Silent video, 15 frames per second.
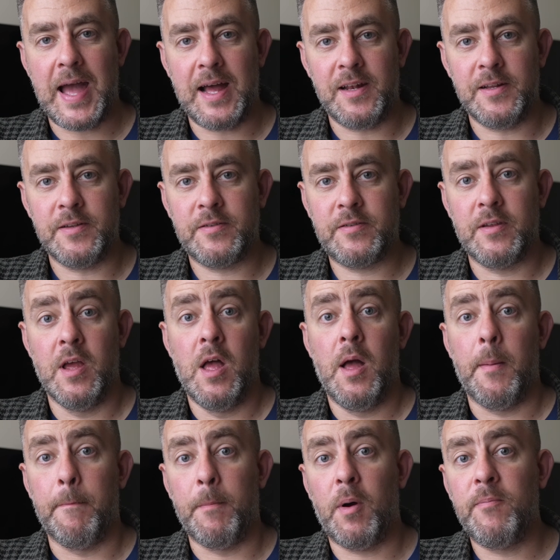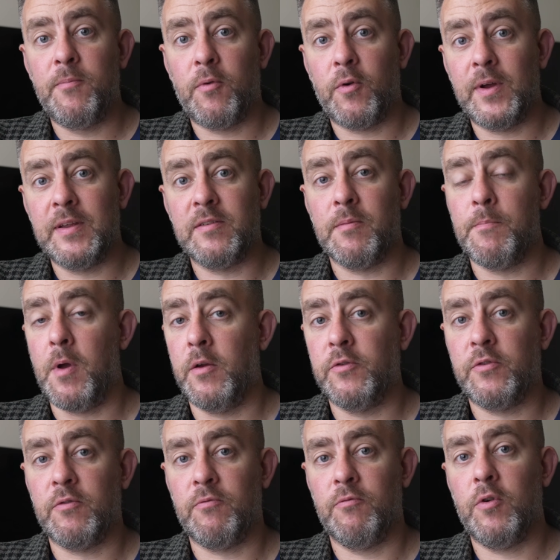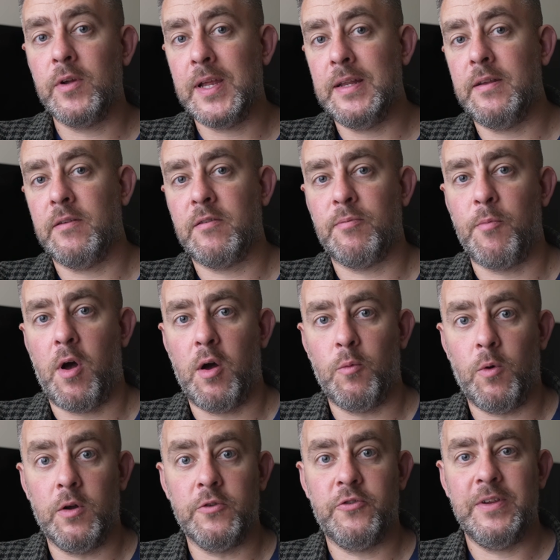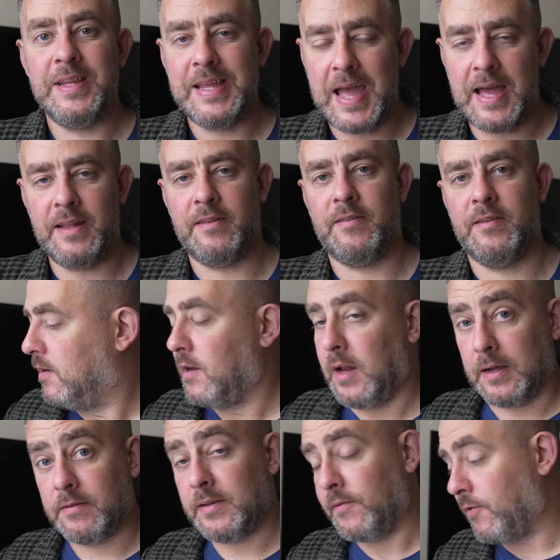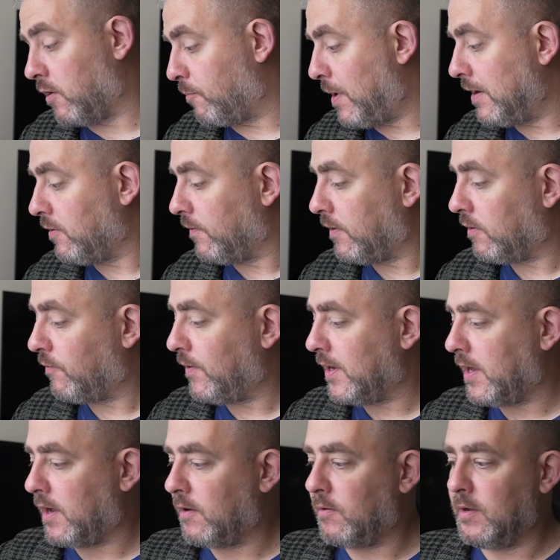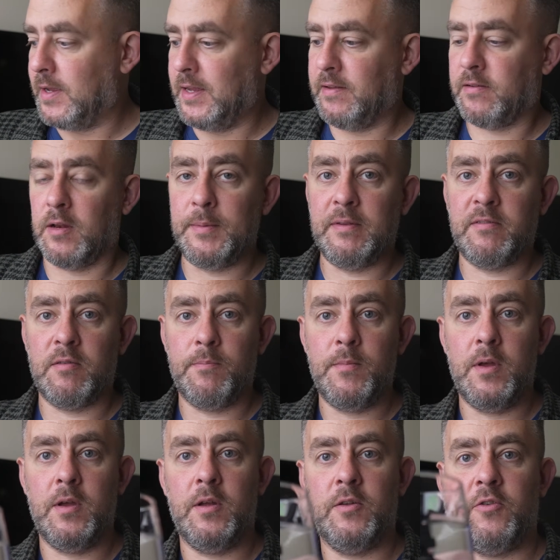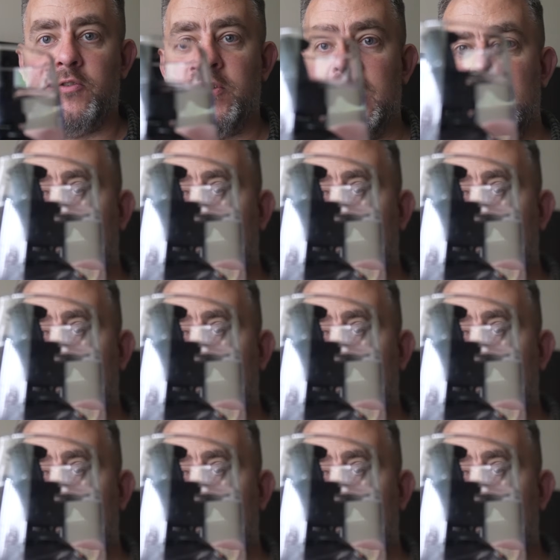Atlas, MOBVOI's most rugged smartwatch yet. Like I said, for the remainder of this video, it's going to be submerged